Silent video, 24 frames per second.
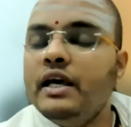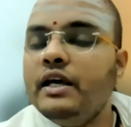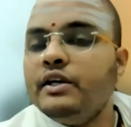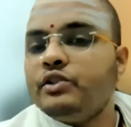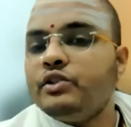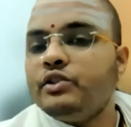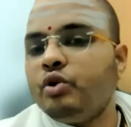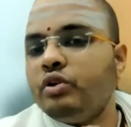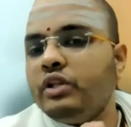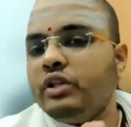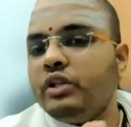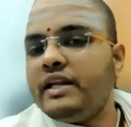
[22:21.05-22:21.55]

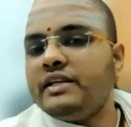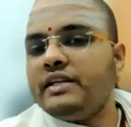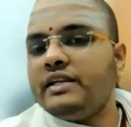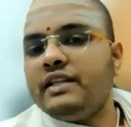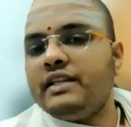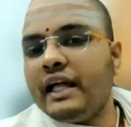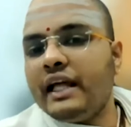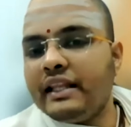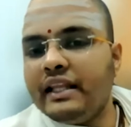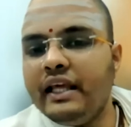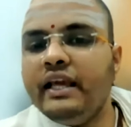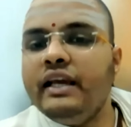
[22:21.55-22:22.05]
So there is
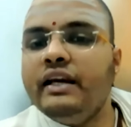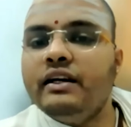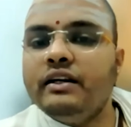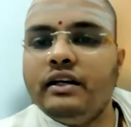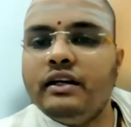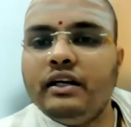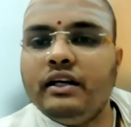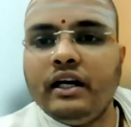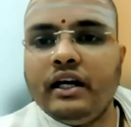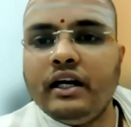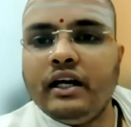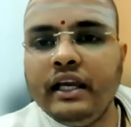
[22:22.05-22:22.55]
nothing
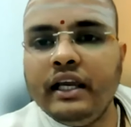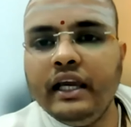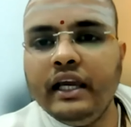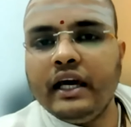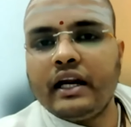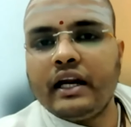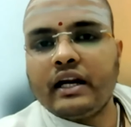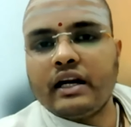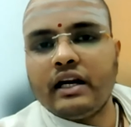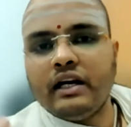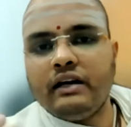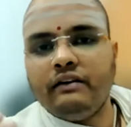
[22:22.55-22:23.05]
uh,
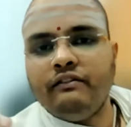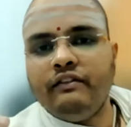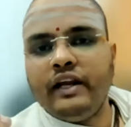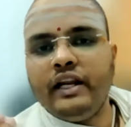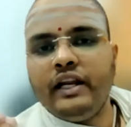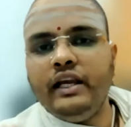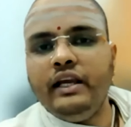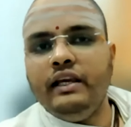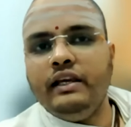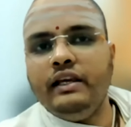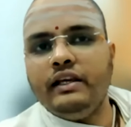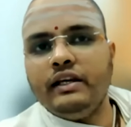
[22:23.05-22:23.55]
here a
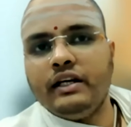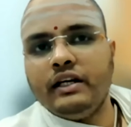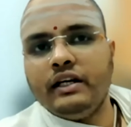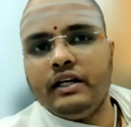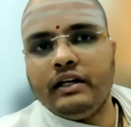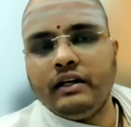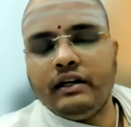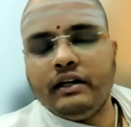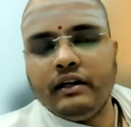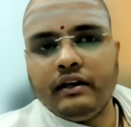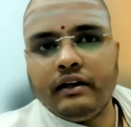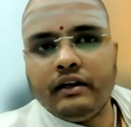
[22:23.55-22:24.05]
very
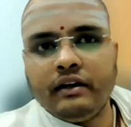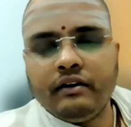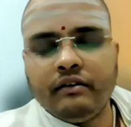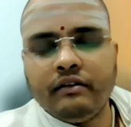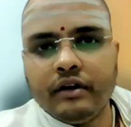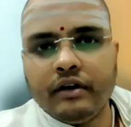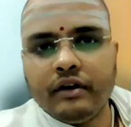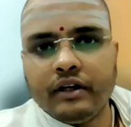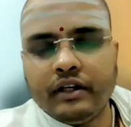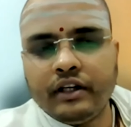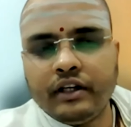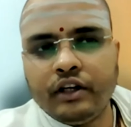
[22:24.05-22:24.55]
uh,
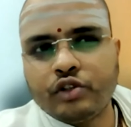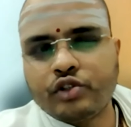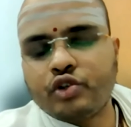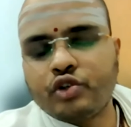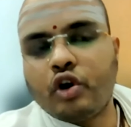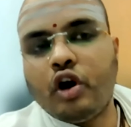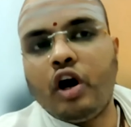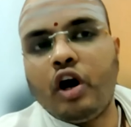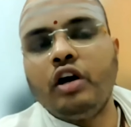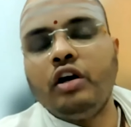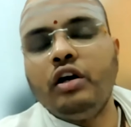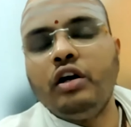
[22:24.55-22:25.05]
uh
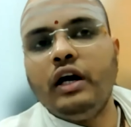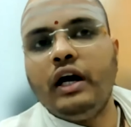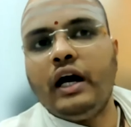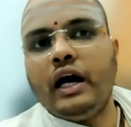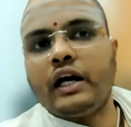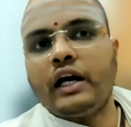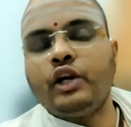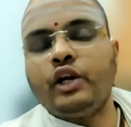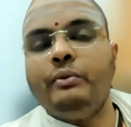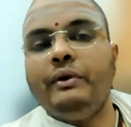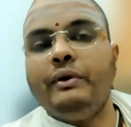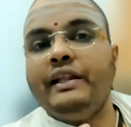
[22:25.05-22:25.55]
strong
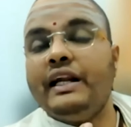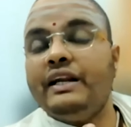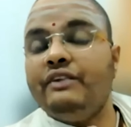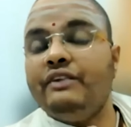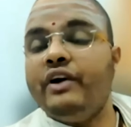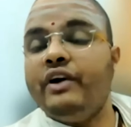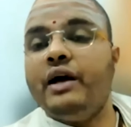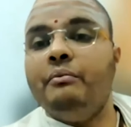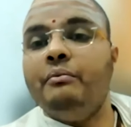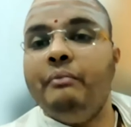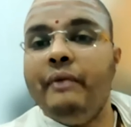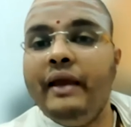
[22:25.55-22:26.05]
argument that we
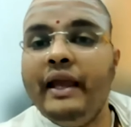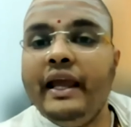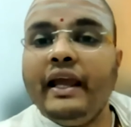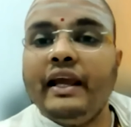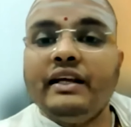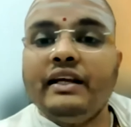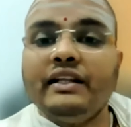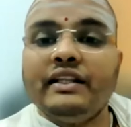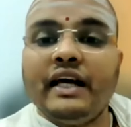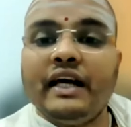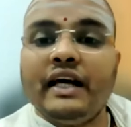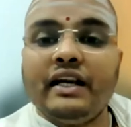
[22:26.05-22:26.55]
can
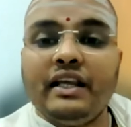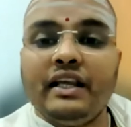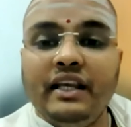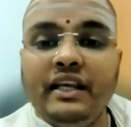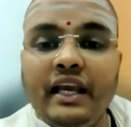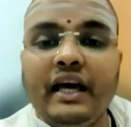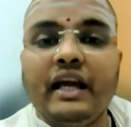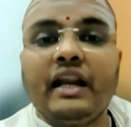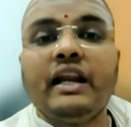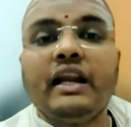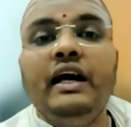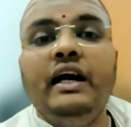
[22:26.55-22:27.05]
make that
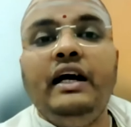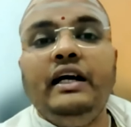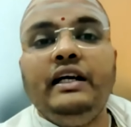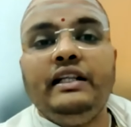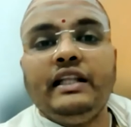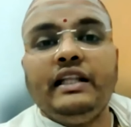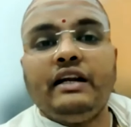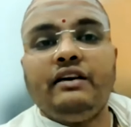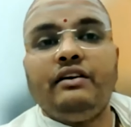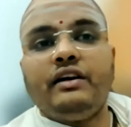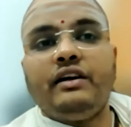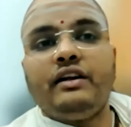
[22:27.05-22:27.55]
here
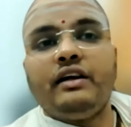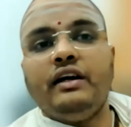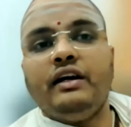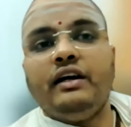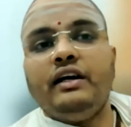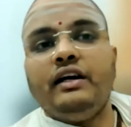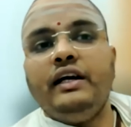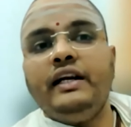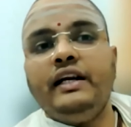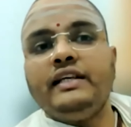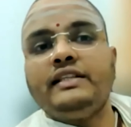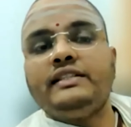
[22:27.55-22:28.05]
that
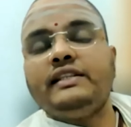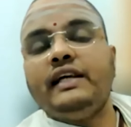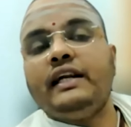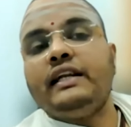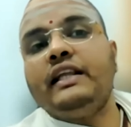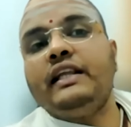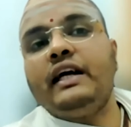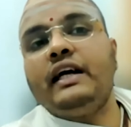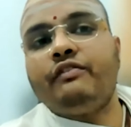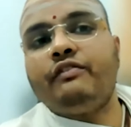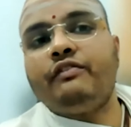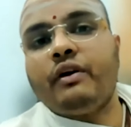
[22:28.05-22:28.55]
uh, it is said
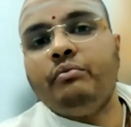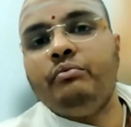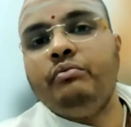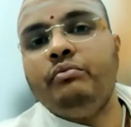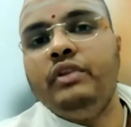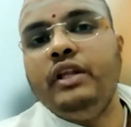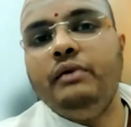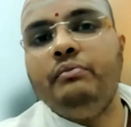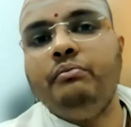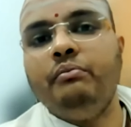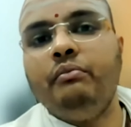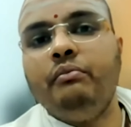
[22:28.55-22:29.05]
that from
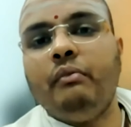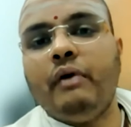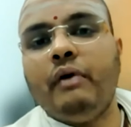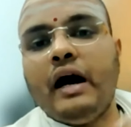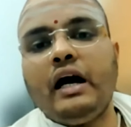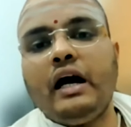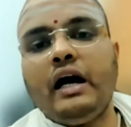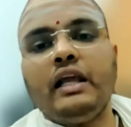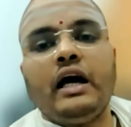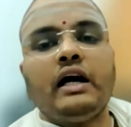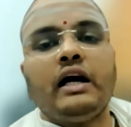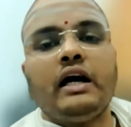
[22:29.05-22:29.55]
the
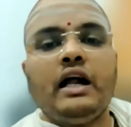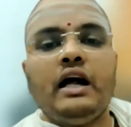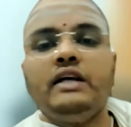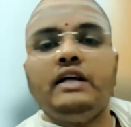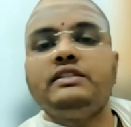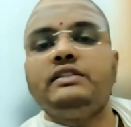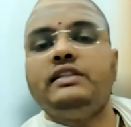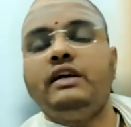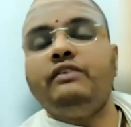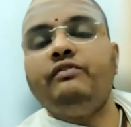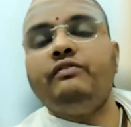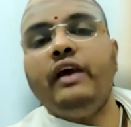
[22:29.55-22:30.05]

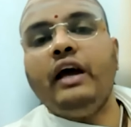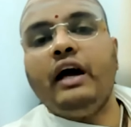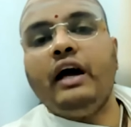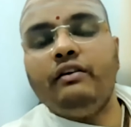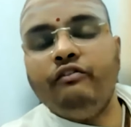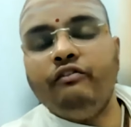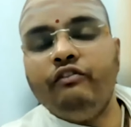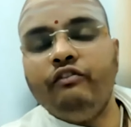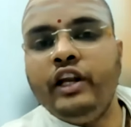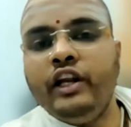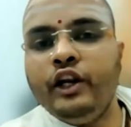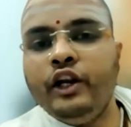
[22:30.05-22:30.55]
Mahayanas that we have
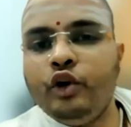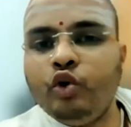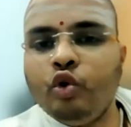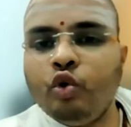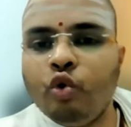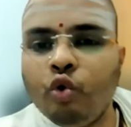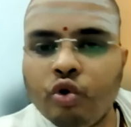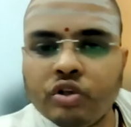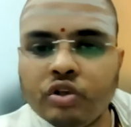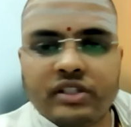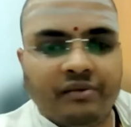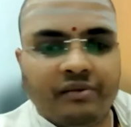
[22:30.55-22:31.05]
we need to
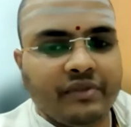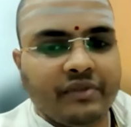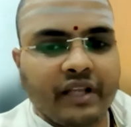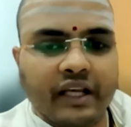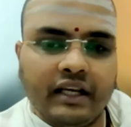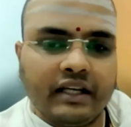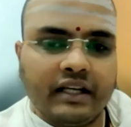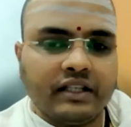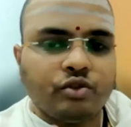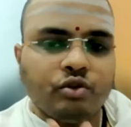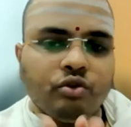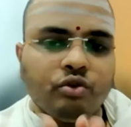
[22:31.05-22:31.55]
know
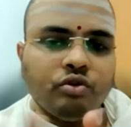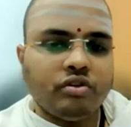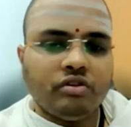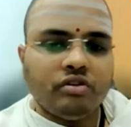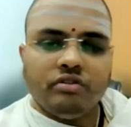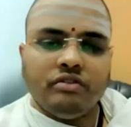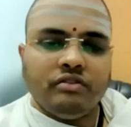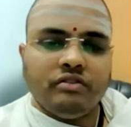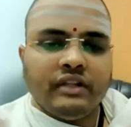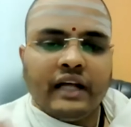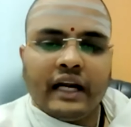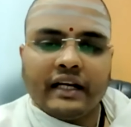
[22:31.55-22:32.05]
something. So
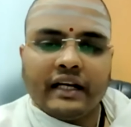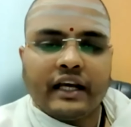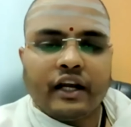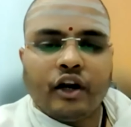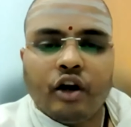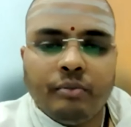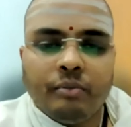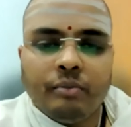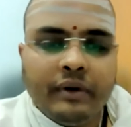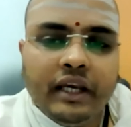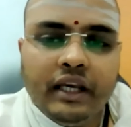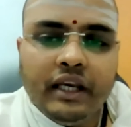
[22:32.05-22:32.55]
that
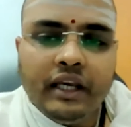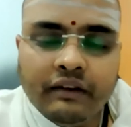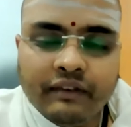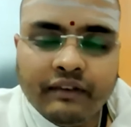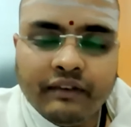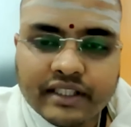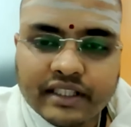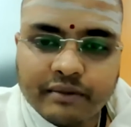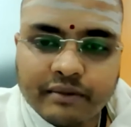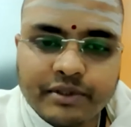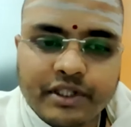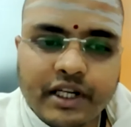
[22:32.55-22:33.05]
cannot be
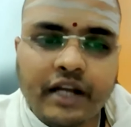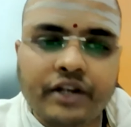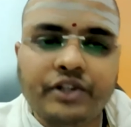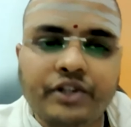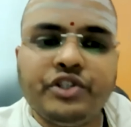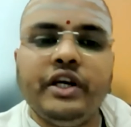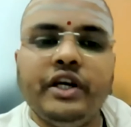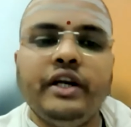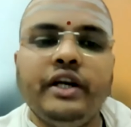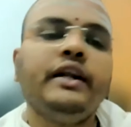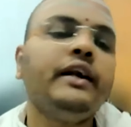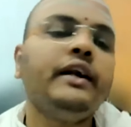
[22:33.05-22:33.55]
even
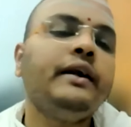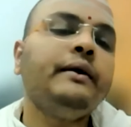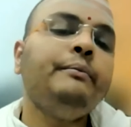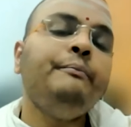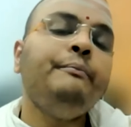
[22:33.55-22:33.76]
substantiated.